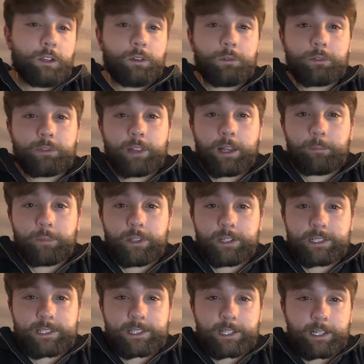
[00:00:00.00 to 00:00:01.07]
with that being
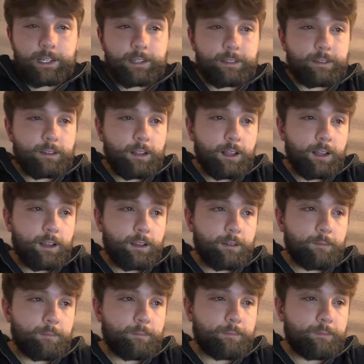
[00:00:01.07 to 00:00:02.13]
said,
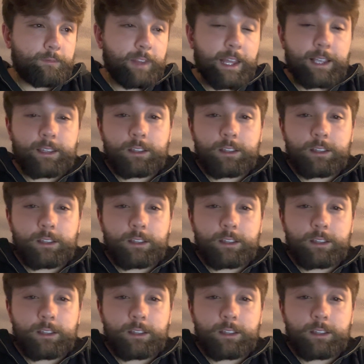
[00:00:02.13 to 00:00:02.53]
that